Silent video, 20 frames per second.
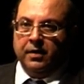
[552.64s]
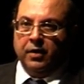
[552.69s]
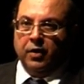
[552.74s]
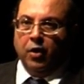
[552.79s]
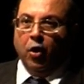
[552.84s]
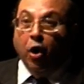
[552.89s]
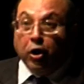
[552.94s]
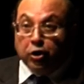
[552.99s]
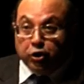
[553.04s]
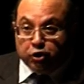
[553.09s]

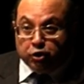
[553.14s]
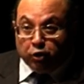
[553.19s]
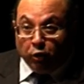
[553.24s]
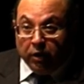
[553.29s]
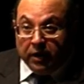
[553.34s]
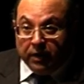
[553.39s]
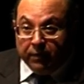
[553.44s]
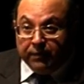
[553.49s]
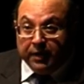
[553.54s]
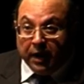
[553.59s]
also
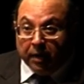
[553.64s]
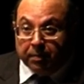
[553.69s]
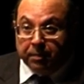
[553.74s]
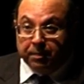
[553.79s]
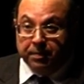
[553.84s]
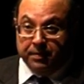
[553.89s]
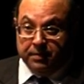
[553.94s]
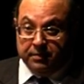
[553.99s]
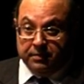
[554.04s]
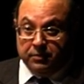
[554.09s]
lived
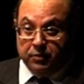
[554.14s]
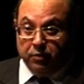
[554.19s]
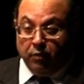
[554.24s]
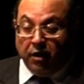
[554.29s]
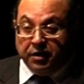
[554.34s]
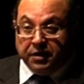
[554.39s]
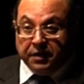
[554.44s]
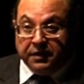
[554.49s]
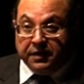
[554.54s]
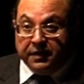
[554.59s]
up to
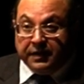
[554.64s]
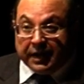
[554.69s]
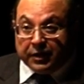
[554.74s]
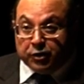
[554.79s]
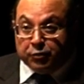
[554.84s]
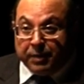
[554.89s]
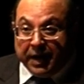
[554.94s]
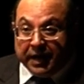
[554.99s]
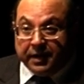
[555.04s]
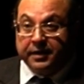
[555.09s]
what it is
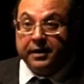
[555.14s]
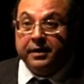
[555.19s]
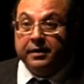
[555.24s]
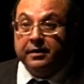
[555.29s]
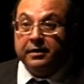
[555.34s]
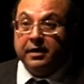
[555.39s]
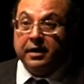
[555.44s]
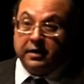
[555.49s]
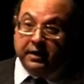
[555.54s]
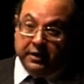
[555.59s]
expected,
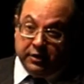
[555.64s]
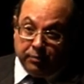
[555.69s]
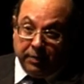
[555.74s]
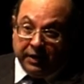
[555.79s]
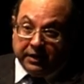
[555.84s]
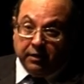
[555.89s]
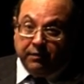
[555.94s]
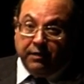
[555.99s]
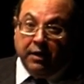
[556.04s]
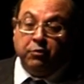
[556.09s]
at least by
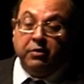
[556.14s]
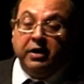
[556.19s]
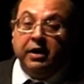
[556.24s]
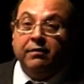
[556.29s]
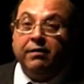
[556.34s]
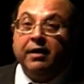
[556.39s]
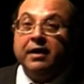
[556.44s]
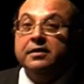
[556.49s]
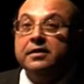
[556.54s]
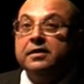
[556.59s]
the founding
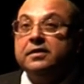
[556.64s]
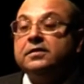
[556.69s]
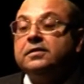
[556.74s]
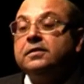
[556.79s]
fathers?